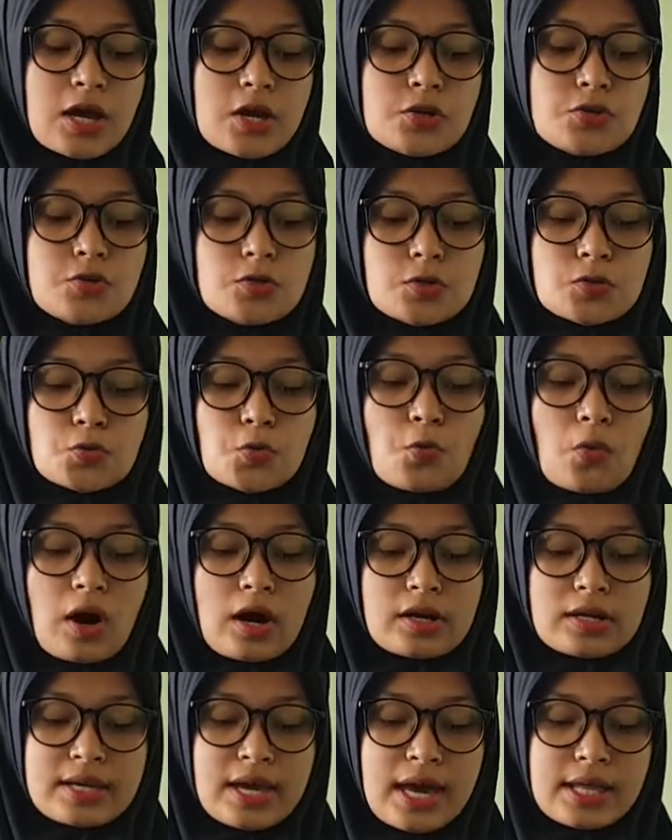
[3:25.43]
Those who
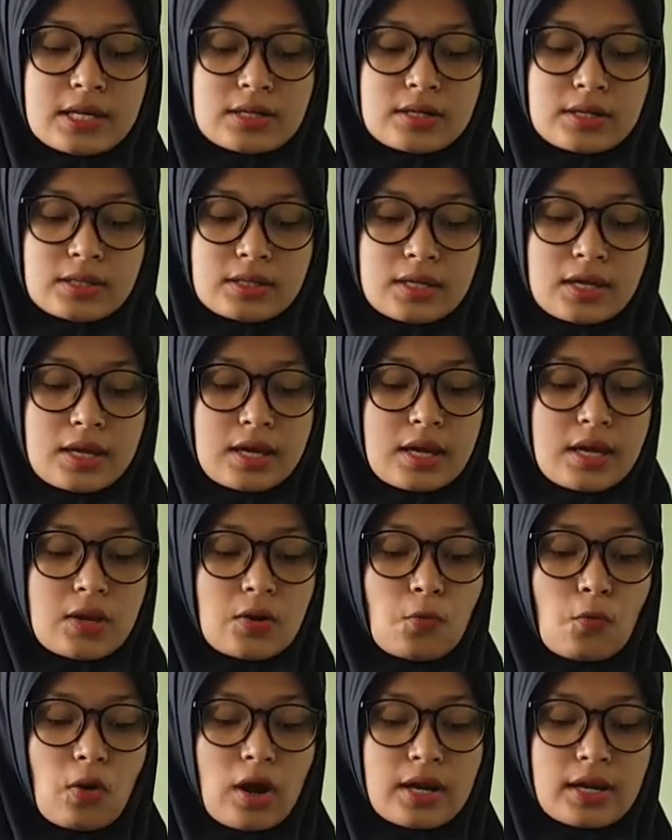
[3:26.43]
are gathered
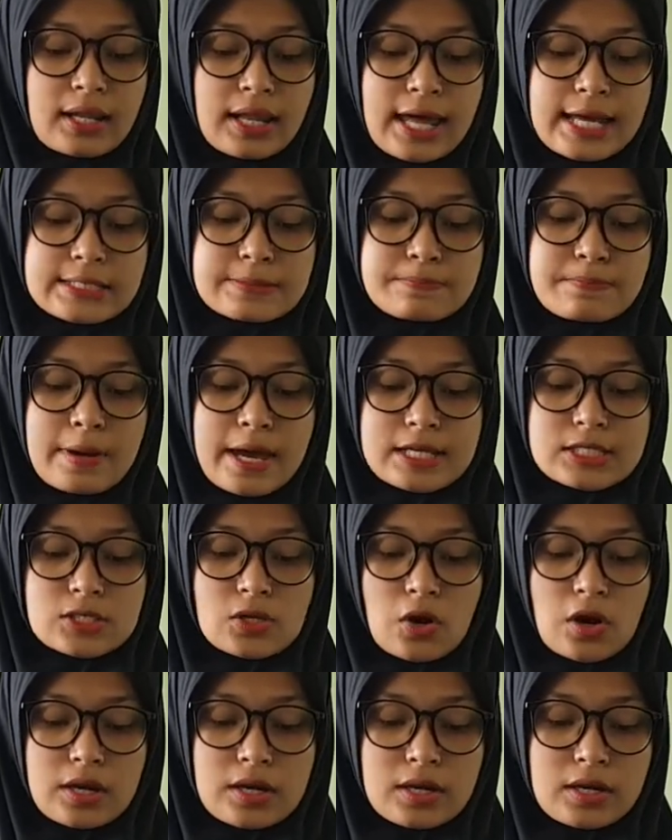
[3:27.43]
in one class
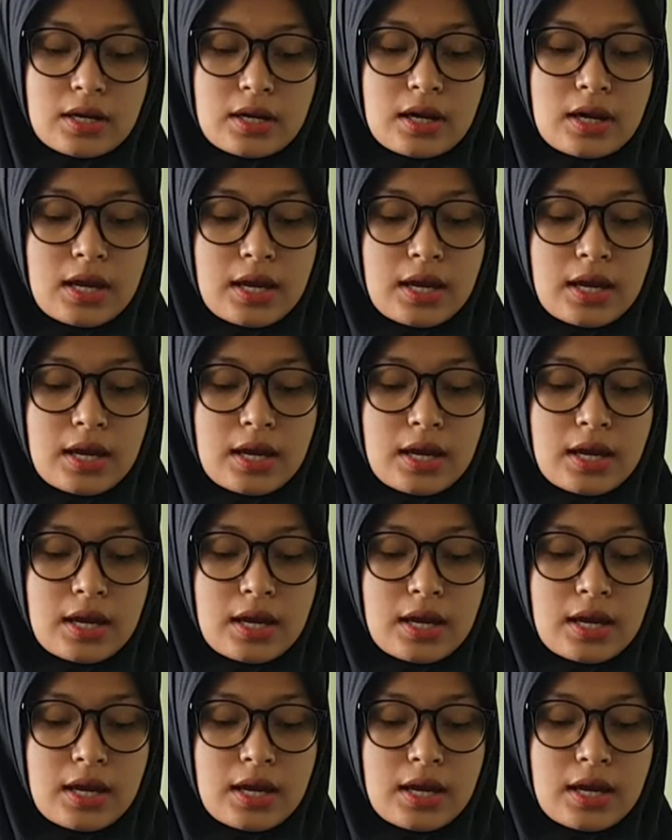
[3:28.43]
based on